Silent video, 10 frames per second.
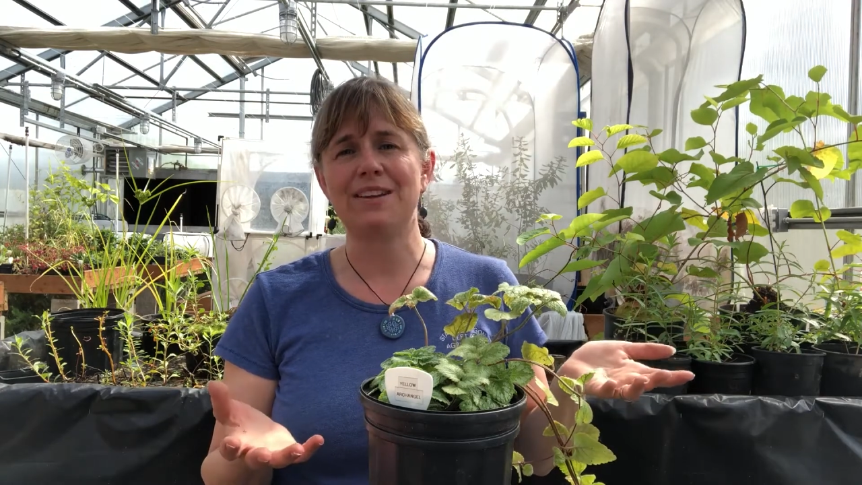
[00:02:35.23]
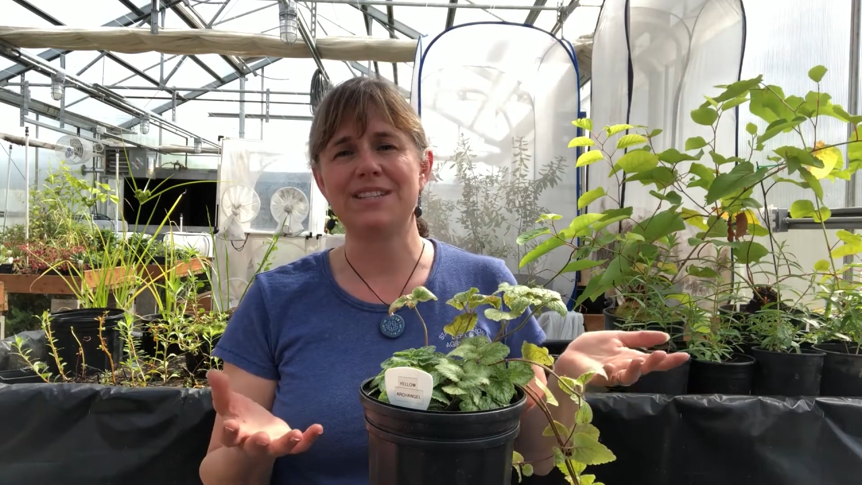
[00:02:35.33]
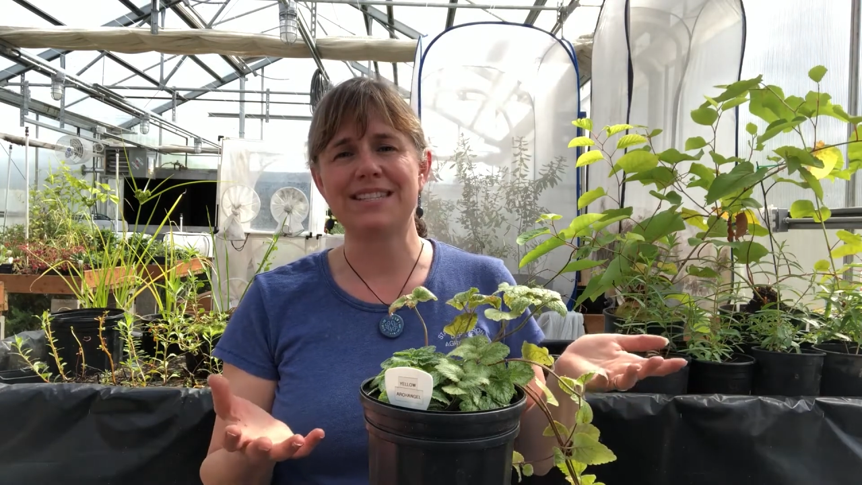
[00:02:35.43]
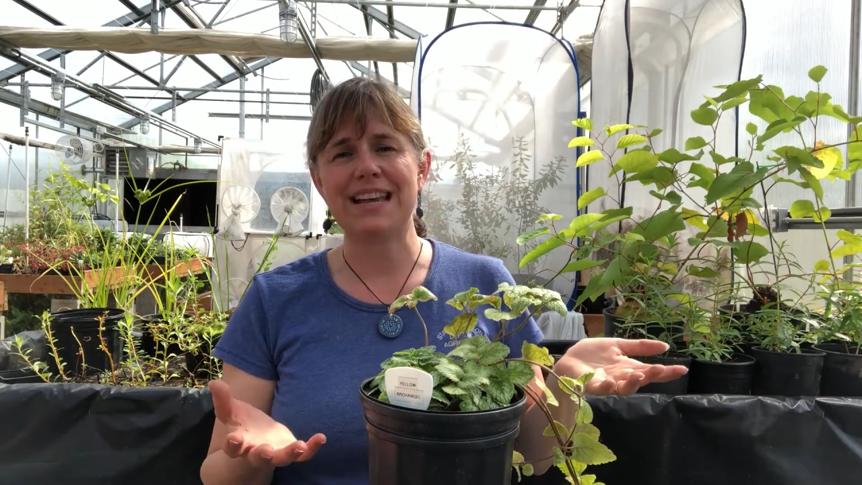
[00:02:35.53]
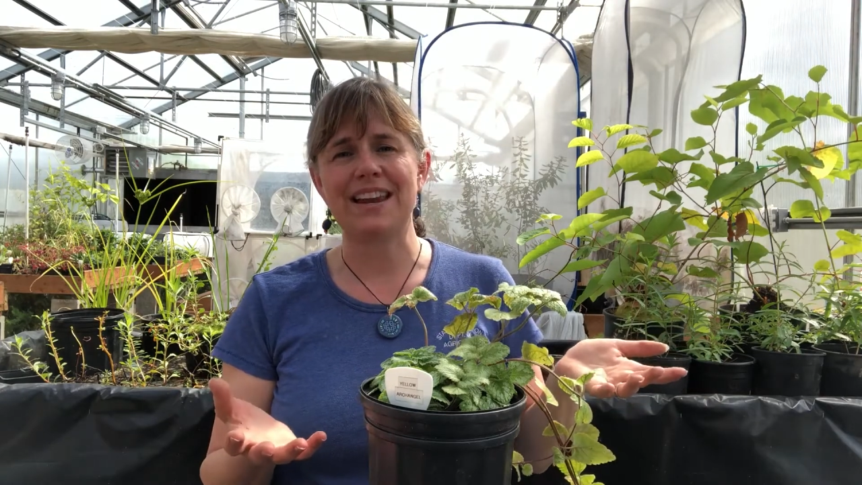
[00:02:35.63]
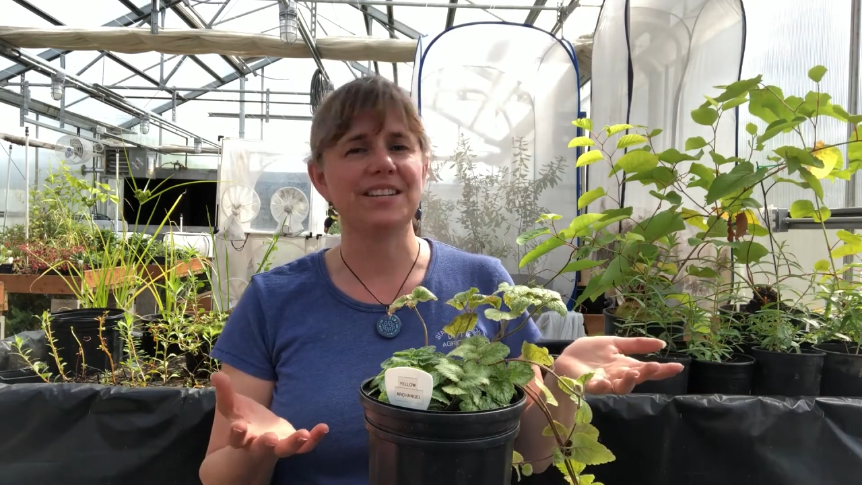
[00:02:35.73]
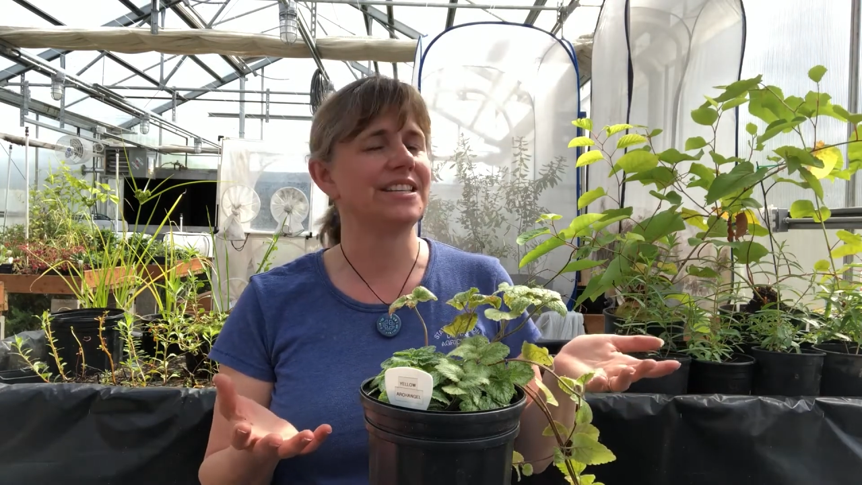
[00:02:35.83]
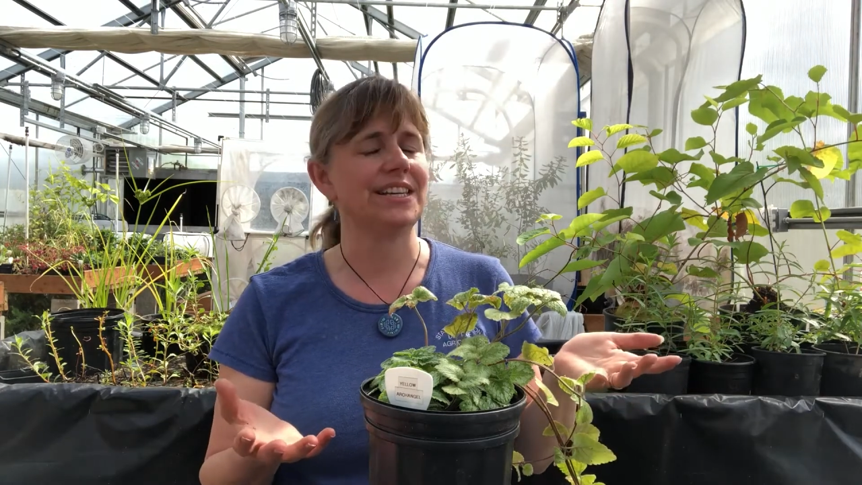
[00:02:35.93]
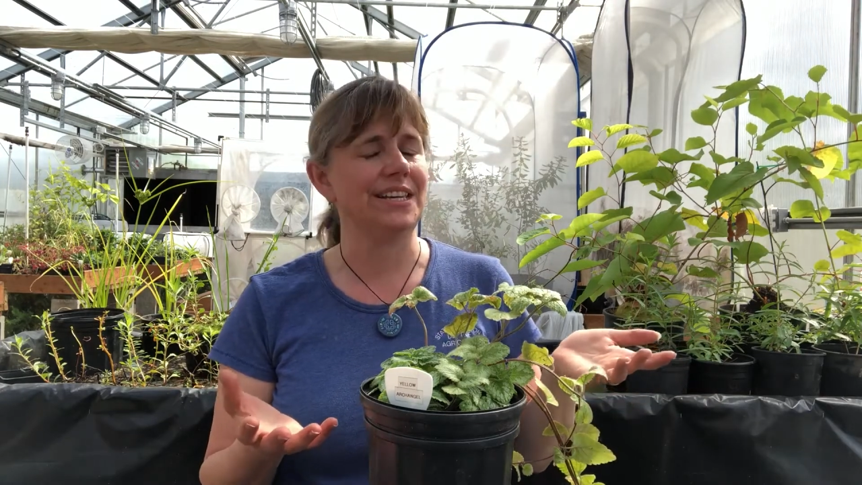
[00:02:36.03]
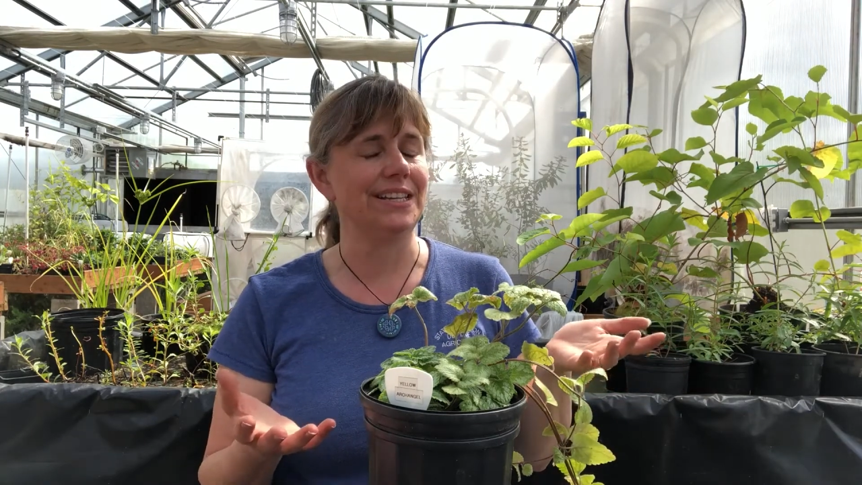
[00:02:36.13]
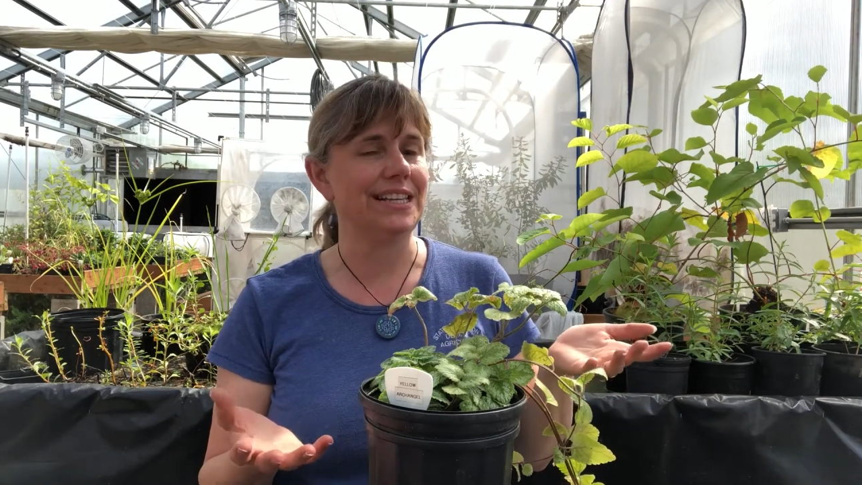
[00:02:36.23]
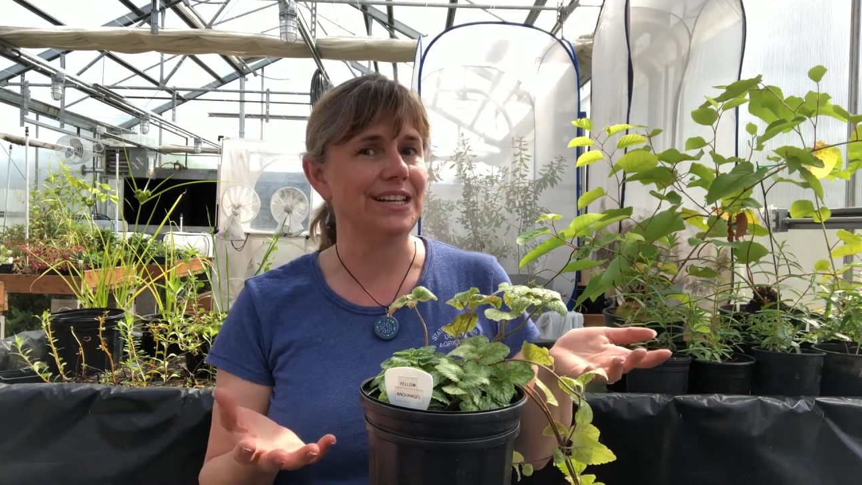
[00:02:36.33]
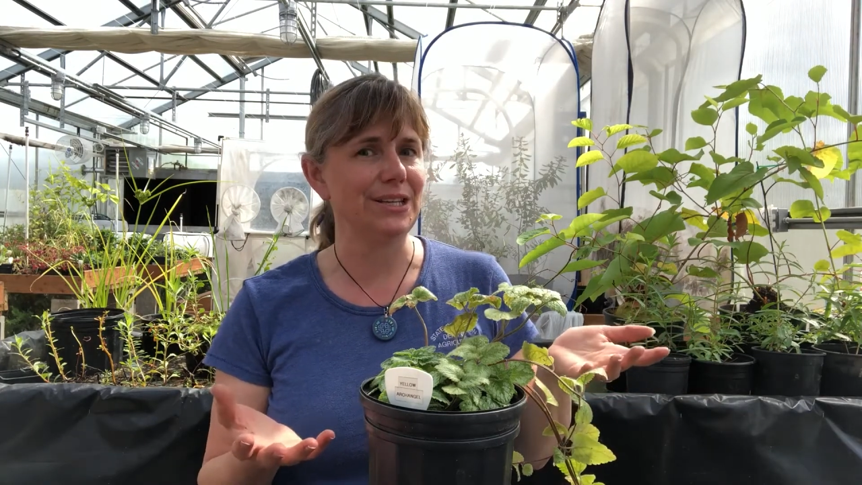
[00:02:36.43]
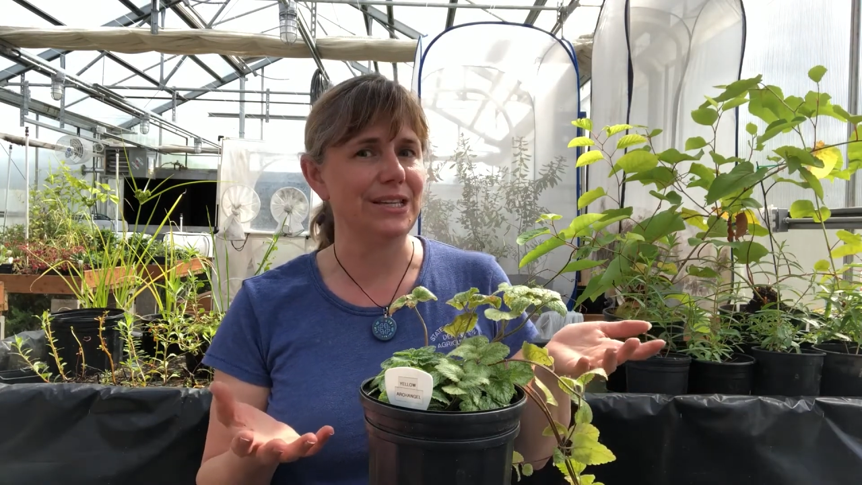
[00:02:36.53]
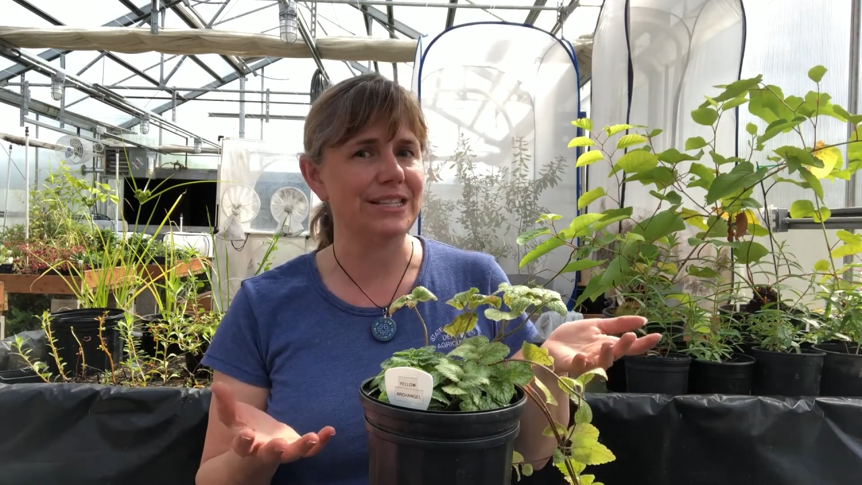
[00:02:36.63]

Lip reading: have decided to illegally